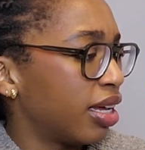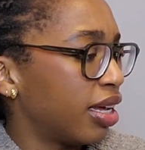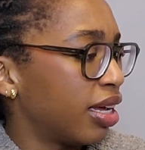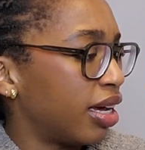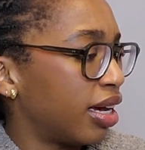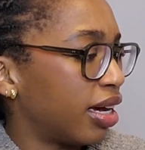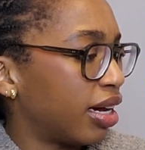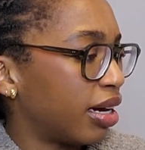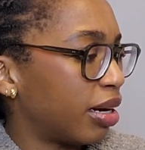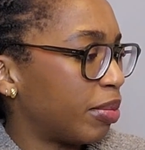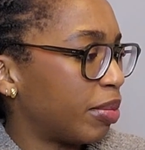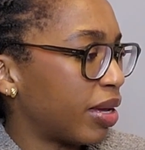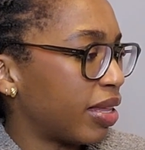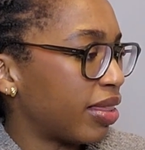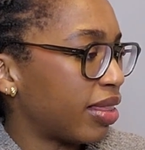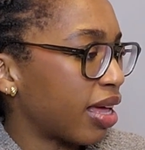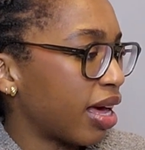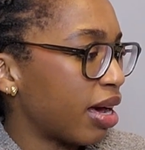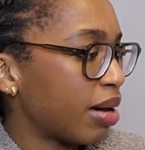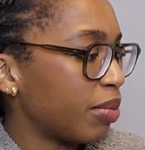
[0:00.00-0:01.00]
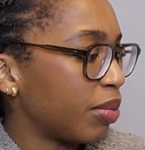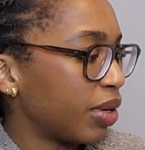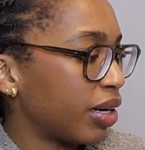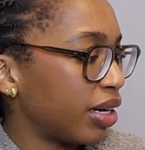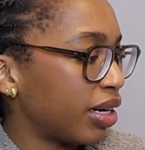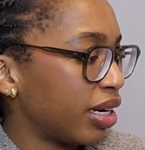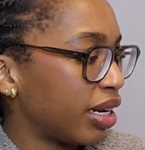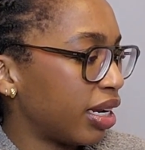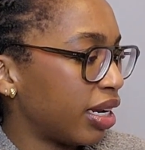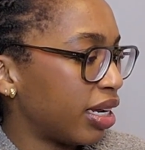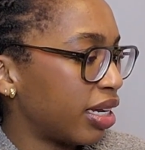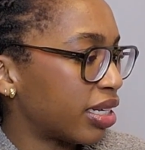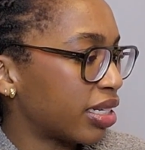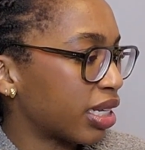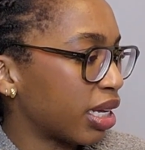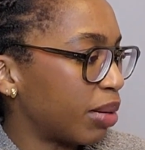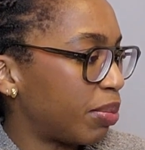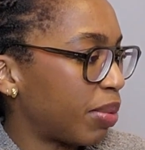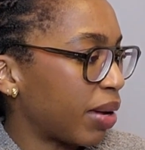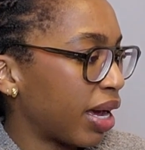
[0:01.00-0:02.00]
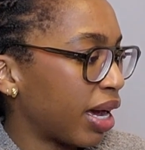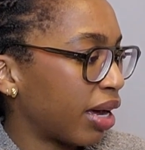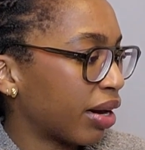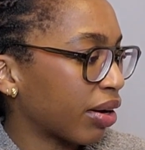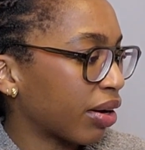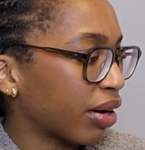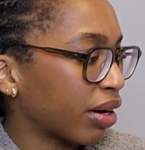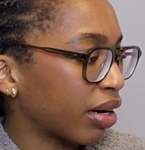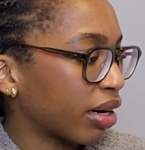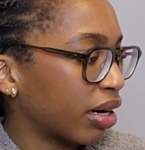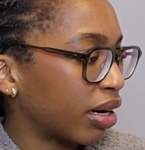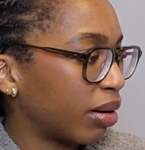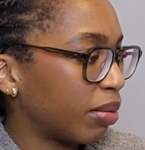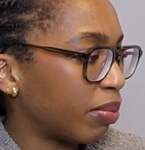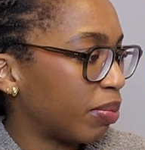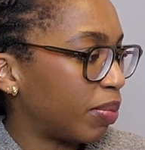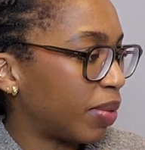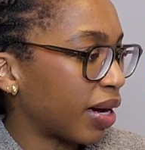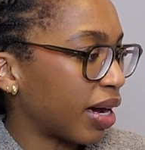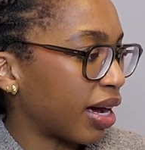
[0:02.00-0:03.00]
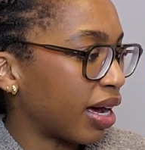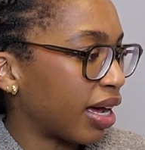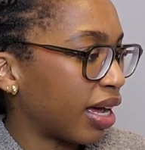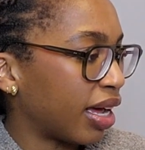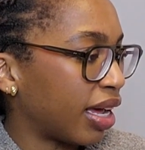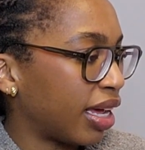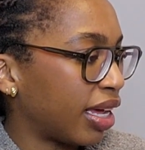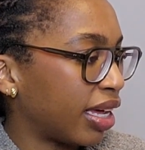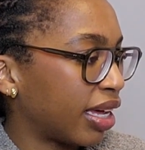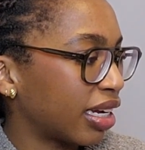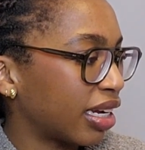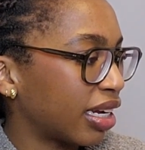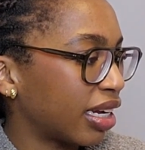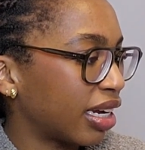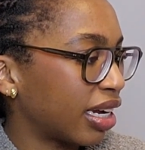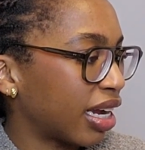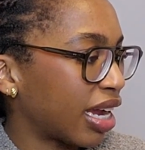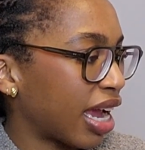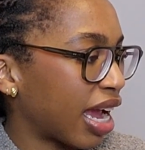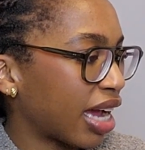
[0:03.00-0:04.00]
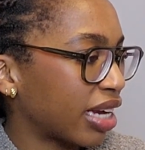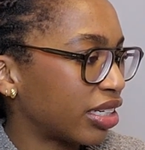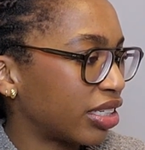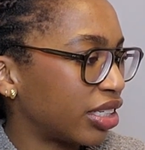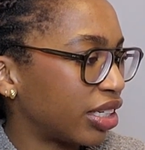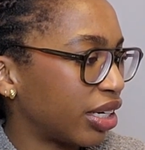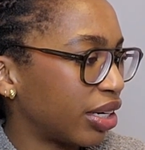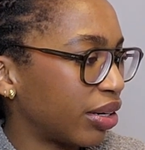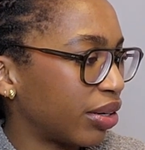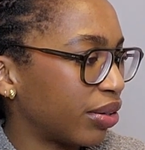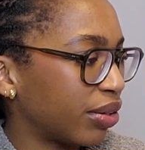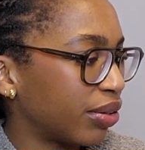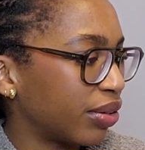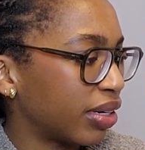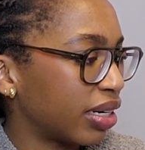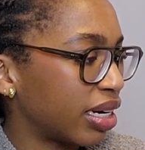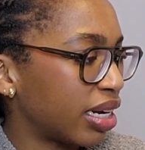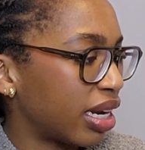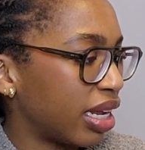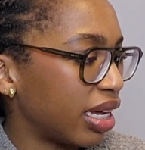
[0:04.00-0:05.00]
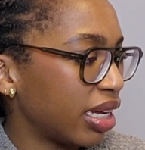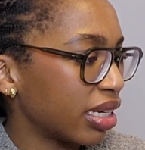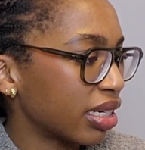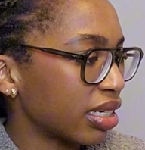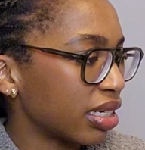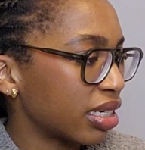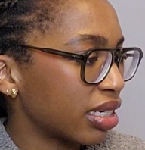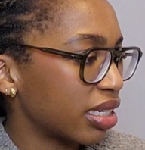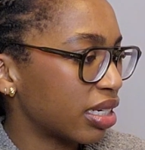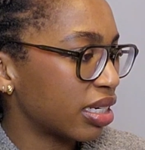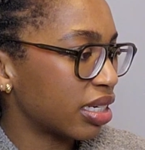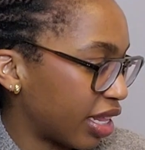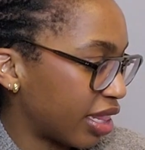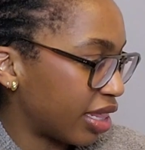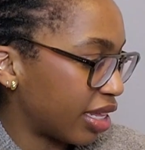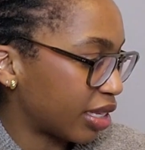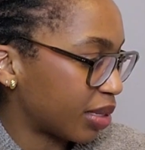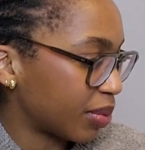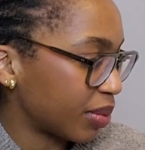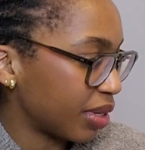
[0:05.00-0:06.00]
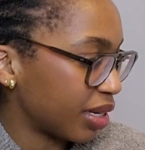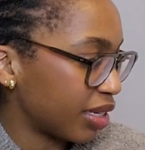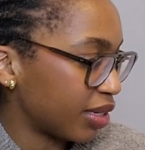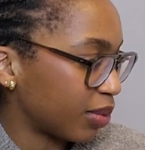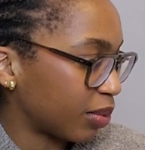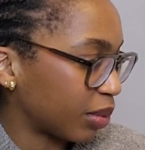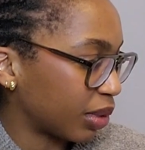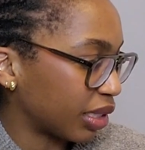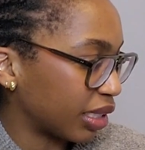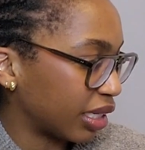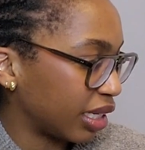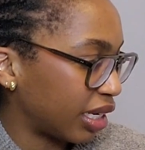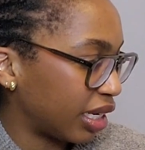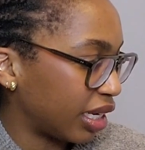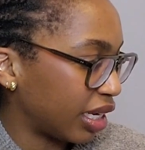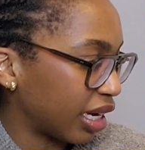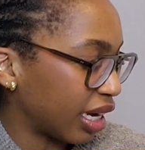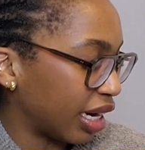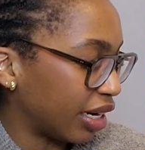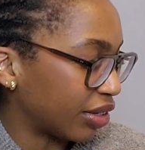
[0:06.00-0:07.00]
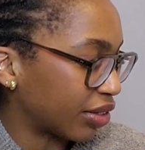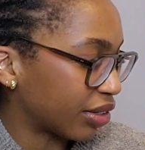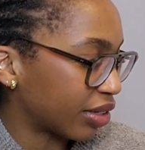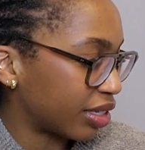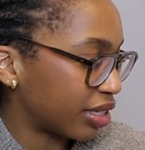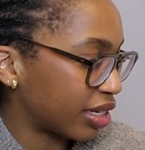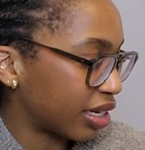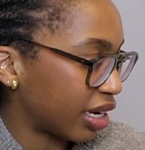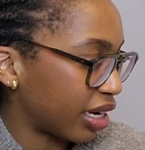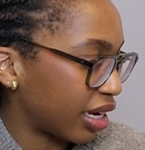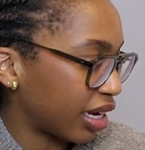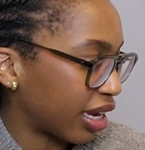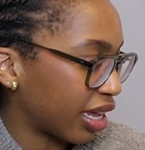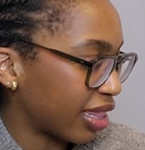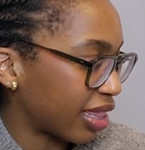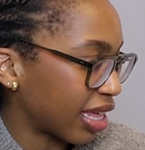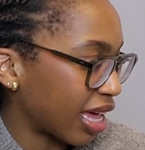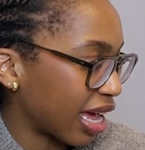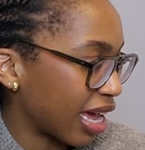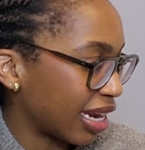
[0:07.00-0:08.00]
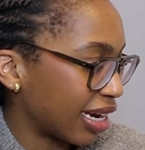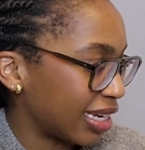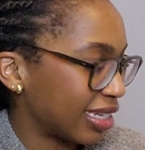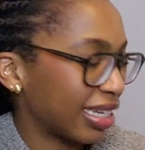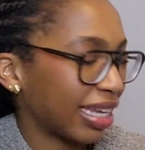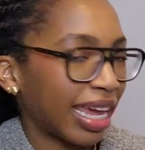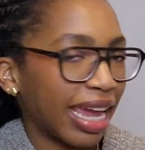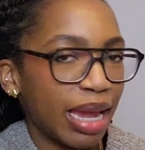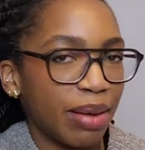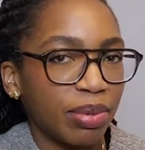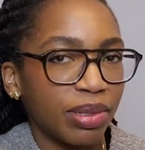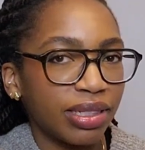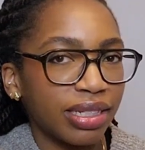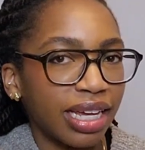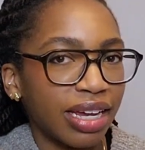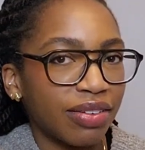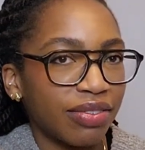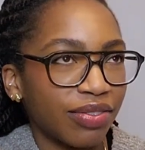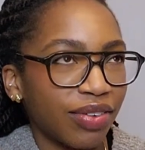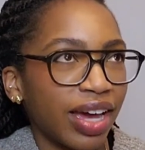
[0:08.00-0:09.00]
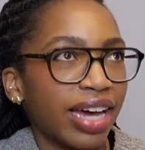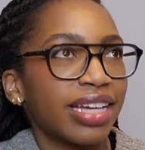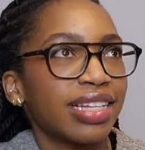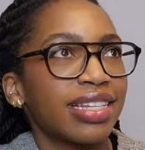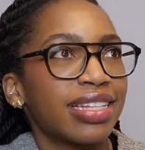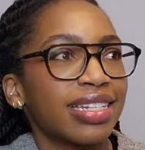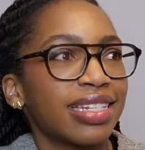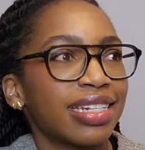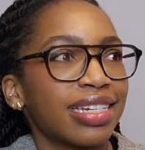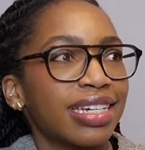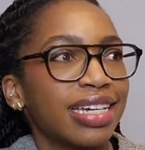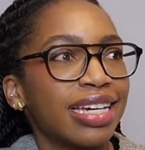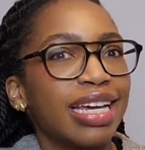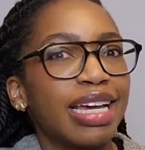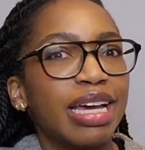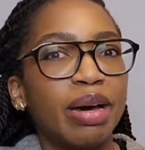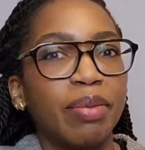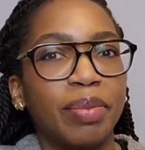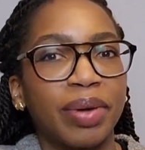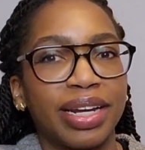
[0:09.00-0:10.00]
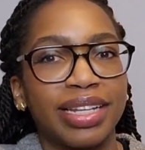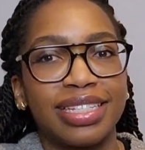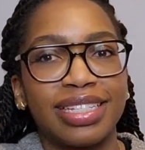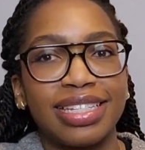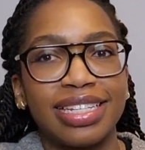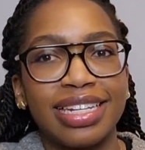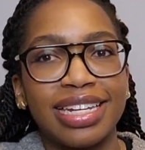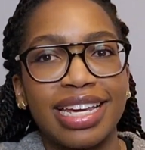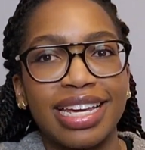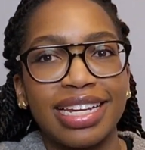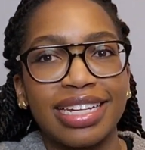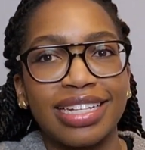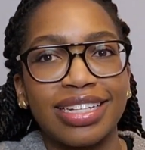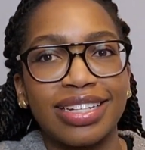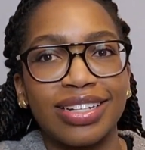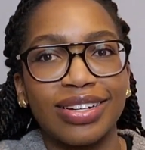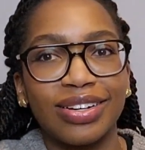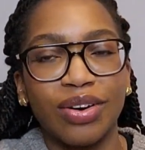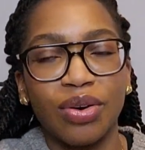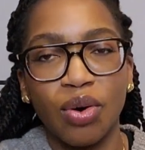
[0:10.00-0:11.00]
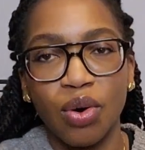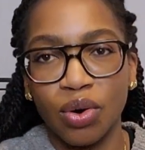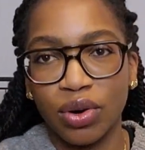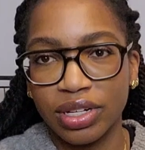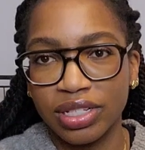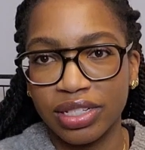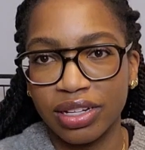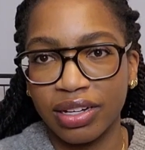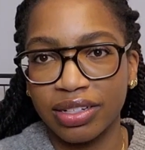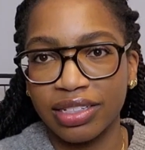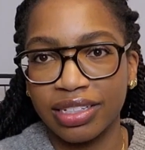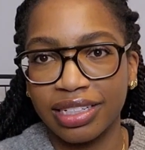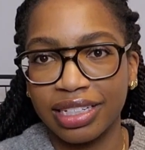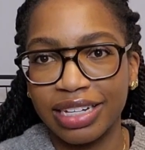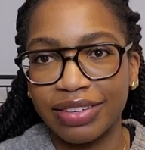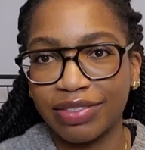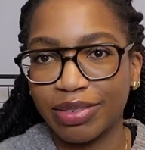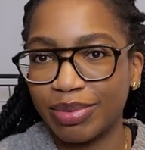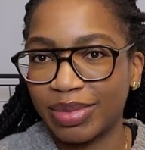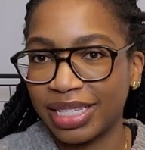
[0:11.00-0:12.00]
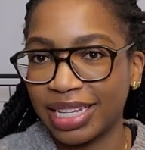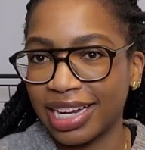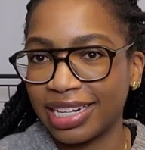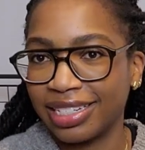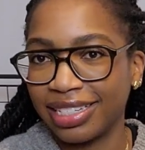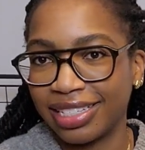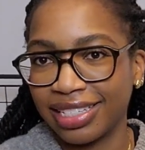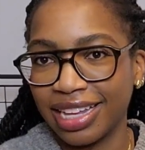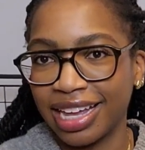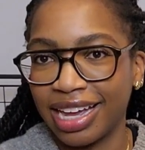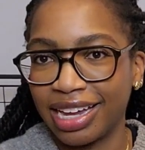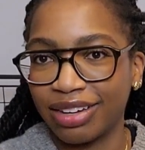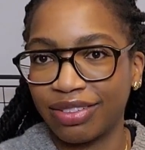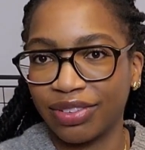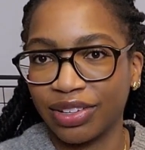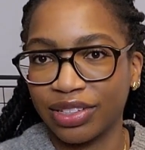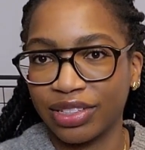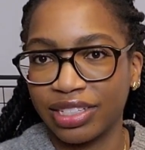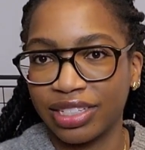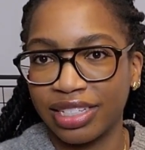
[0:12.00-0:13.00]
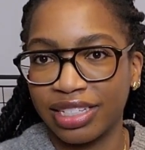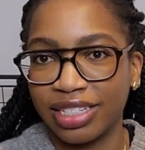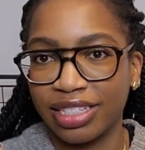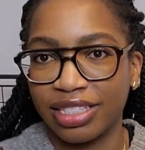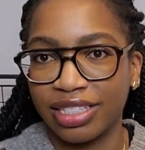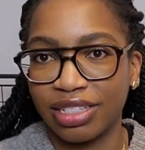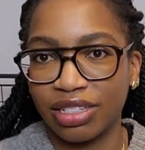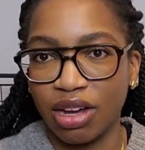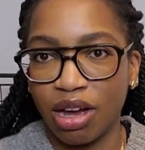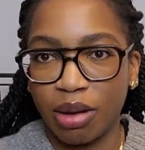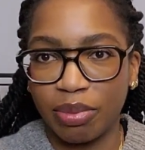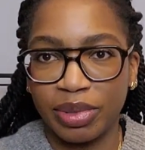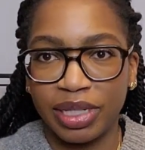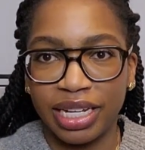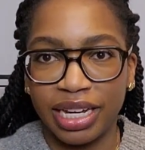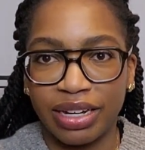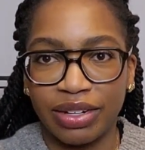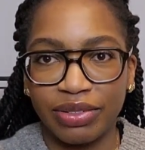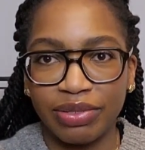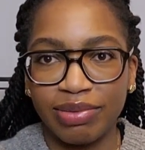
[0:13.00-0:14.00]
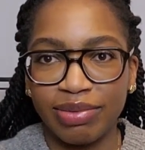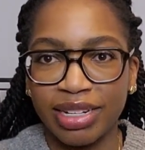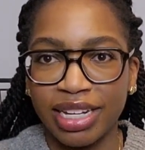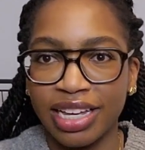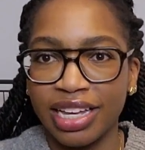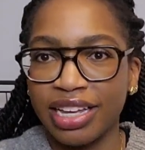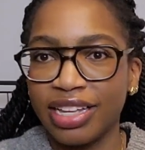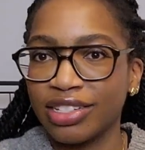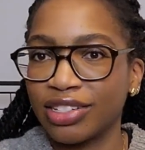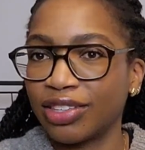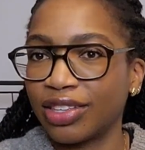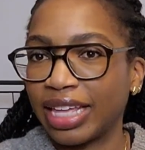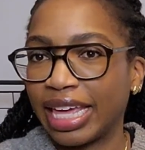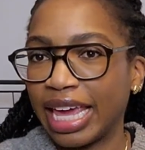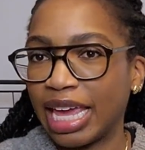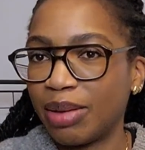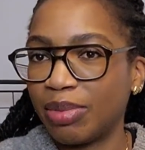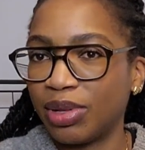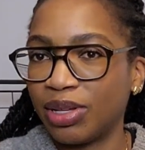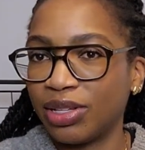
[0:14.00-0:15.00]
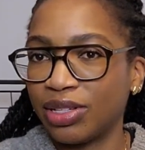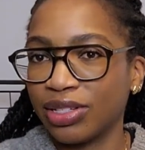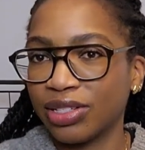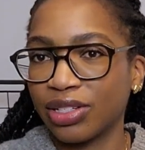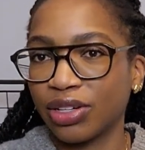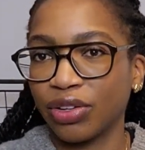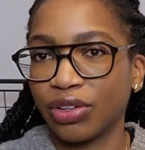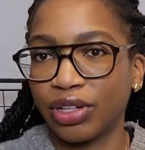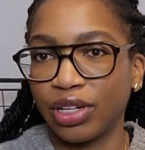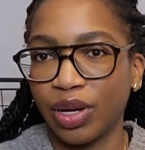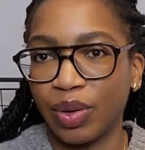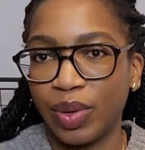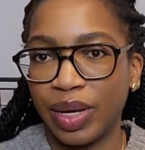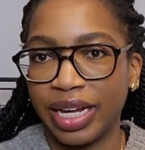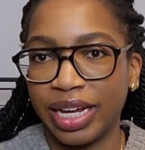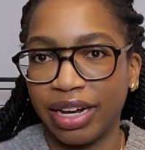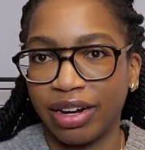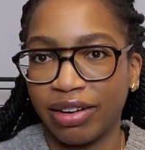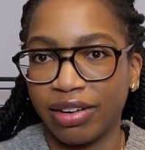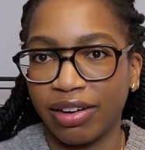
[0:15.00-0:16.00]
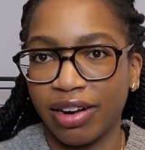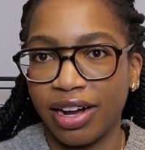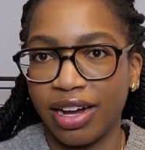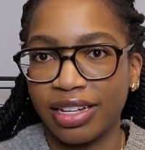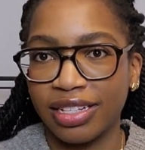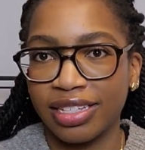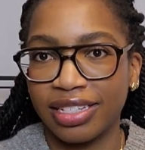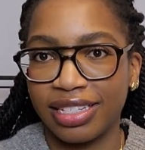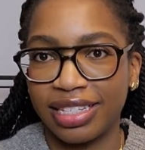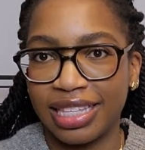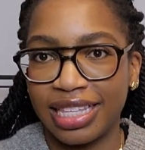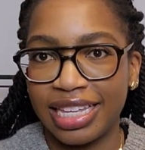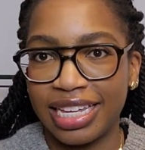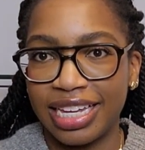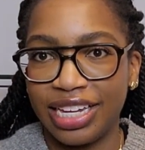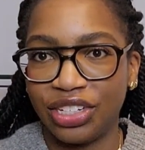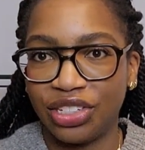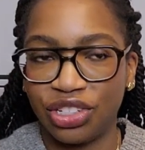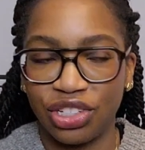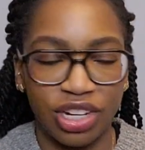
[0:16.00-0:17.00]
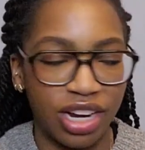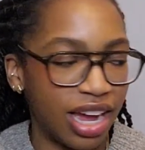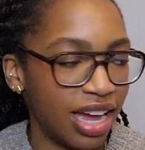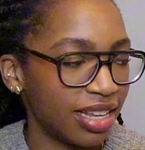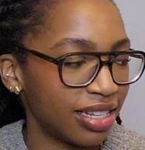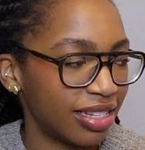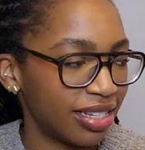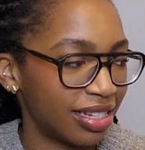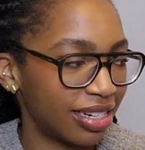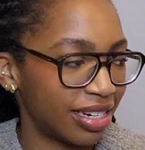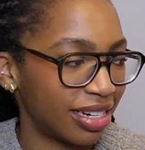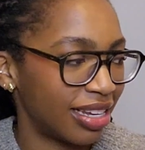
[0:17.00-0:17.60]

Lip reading: And that one is a pattern by Agio Knit. And this one is really interesting in that it's a cable knit vest, but it's knit horizontally from side to side versus top down. So the cables are going across the chest.